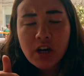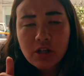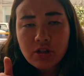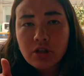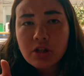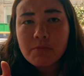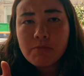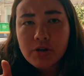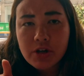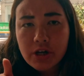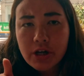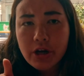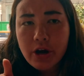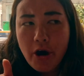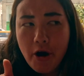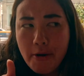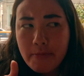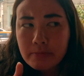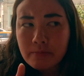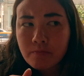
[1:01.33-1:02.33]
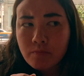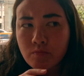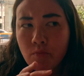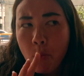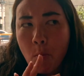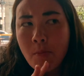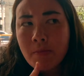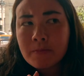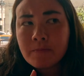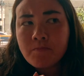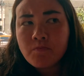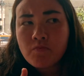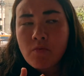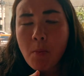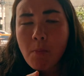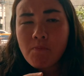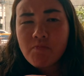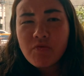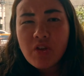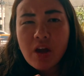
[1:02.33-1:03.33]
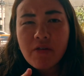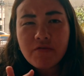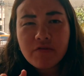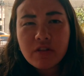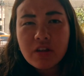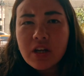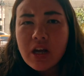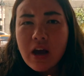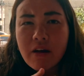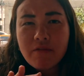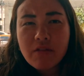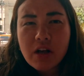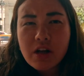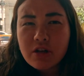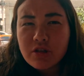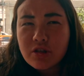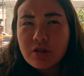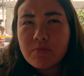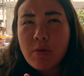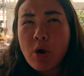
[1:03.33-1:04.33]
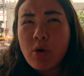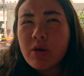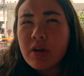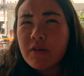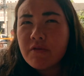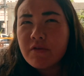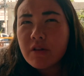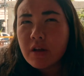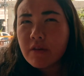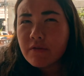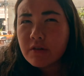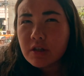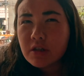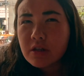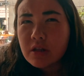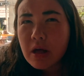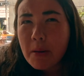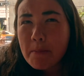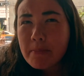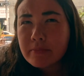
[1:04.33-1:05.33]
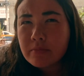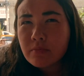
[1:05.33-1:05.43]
are pretty good. Definitely have like a smoky flavor to them.